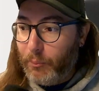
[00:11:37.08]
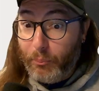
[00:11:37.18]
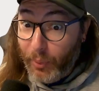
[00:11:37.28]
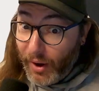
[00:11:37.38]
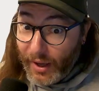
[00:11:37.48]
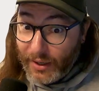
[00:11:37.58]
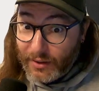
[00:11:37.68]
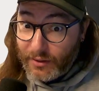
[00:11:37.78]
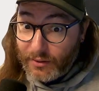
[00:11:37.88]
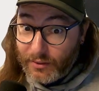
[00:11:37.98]
But
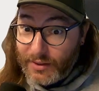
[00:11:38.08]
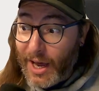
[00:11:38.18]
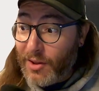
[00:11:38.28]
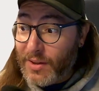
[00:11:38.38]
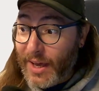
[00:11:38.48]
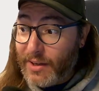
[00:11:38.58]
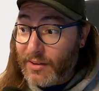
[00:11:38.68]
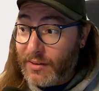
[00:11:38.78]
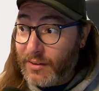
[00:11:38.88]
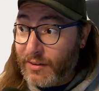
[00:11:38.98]
now that
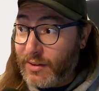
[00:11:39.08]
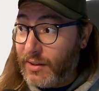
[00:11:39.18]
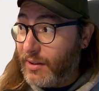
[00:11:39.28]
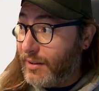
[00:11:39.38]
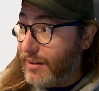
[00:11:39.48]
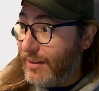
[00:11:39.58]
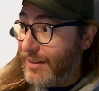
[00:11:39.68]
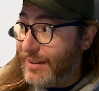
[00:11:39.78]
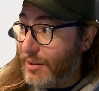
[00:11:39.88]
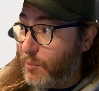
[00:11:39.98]
the
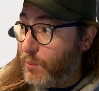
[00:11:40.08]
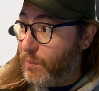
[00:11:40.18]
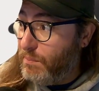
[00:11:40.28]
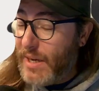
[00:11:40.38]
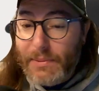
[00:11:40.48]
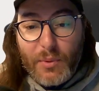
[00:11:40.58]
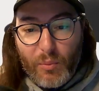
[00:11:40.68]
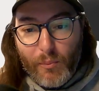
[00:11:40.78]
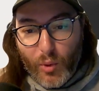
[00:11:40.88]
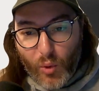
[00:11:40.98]

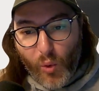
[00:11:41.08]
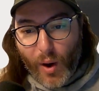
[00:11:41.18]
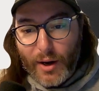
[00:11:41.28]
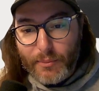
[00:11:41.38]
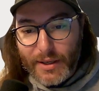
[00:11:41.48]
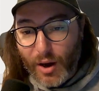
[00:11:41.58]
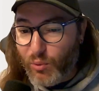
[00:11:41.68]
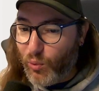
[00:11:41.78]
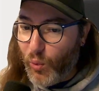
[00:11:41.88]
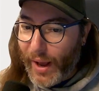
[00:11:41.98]
minimum requirement
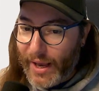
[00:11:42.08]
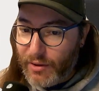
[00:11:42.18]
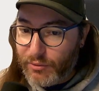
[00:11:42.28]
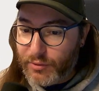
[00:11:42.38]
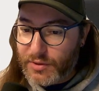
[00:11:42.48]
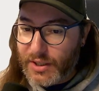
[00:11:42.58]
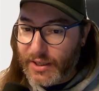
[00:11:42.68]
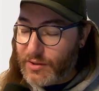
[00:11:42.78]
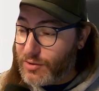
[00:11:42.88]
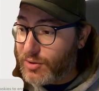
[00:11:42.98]
of wave to
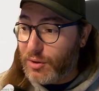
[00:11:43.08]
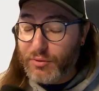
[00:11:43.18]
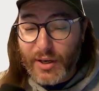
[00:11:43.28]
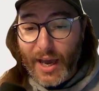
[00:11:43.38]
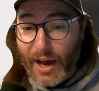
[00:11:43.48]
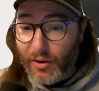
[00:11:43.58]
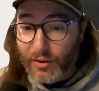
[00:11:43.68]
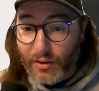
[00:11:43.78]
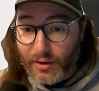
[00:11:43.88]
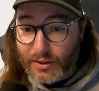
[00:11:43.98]
get surfing out
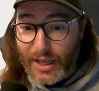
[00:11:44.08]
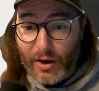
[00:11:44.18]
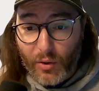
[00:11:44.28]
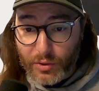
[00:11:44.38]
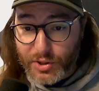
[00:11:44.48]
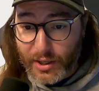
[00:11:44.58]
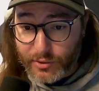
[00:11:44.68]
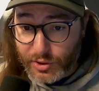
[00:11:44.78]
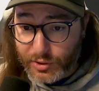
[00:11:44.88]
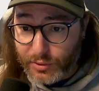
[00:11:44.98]
on like an Ultra
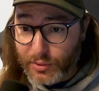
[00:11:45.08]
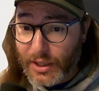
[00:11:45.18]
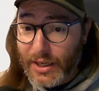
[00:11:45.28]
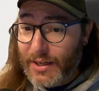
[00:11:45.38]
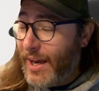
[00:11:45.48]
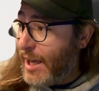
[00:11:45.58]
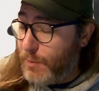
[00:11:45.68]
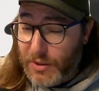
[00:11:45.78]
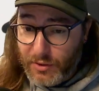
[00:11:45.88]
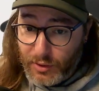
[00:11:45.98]
L2 has
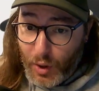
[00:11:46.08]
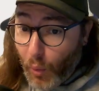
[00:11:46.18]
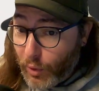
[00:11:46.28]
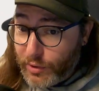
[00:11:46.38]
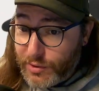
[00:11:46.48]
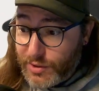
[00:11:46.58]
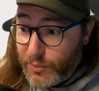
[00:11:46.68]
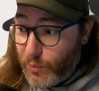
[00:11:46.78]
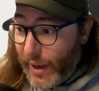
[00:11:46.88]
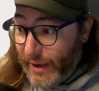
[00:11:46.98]
been lowered to
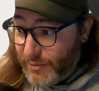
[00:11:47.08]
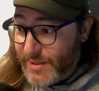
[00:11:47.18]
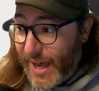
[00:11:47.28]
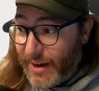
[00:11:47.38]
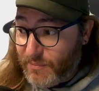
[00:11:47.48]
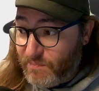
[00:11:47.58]
waves that